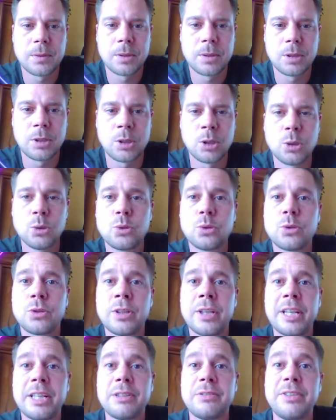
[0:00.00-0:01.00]
go to
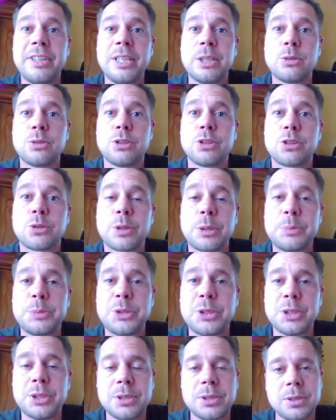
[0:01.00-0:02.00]
today's video's
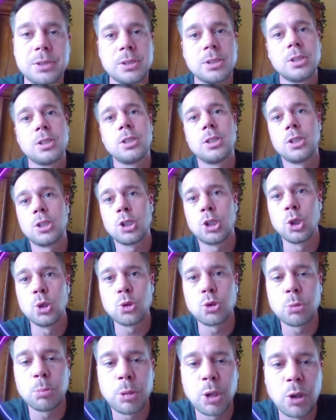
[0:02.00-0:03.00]
description, go
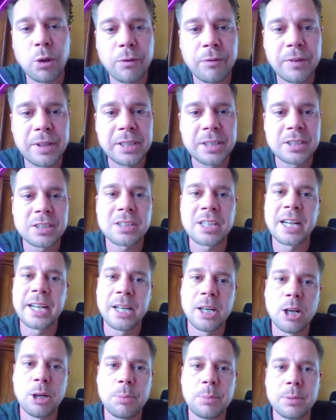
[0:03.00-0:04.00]
to Blowfin,
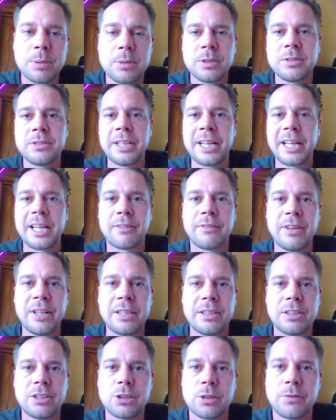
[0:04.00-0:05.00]
sign up, take
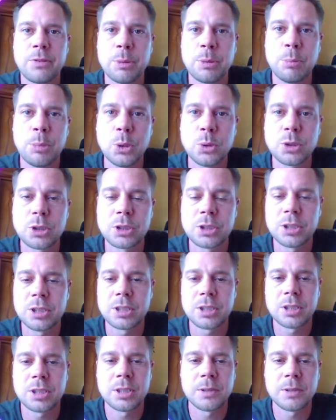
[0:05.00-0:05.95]
advantage of your bonuses.